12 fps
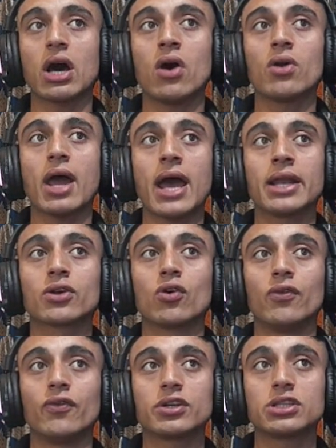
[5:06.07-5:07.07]
down and
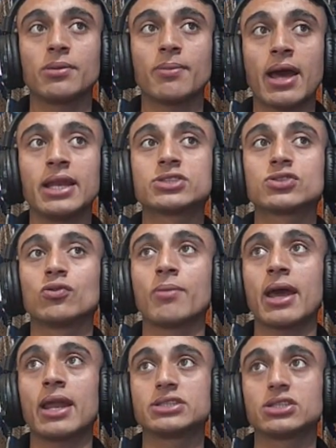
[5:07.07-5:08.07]
go for the manage to
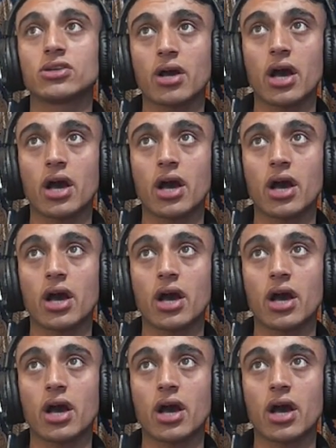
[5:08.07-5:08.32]
manage